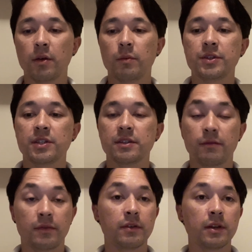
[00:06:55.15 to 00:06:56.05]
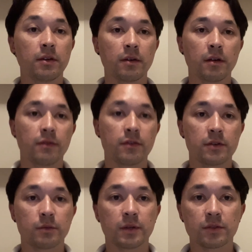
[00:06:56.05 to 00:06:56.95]
which is very long for a
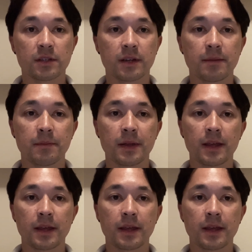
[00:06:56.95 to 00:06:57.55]
dwell time.